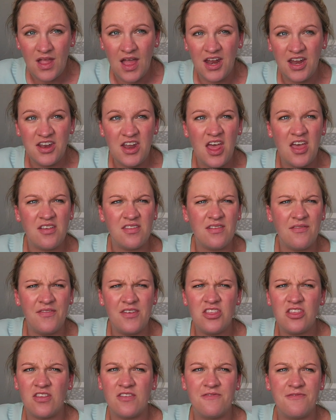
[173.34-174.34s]
I don't know,
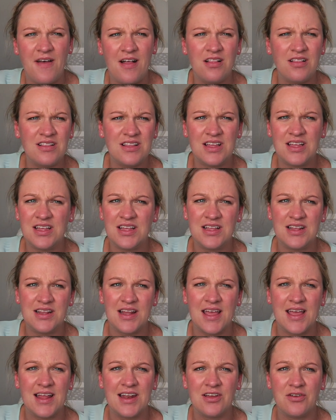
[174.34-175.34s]
something just felt
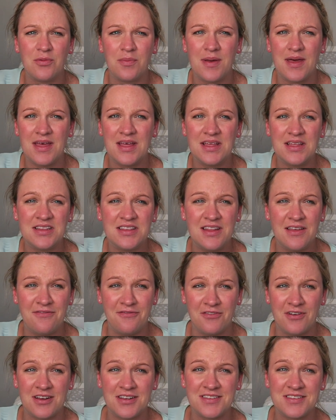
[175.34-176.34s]
like a little bit
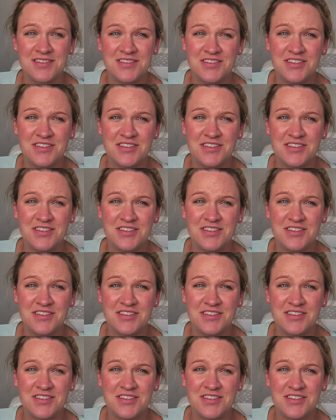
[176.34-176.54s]
different.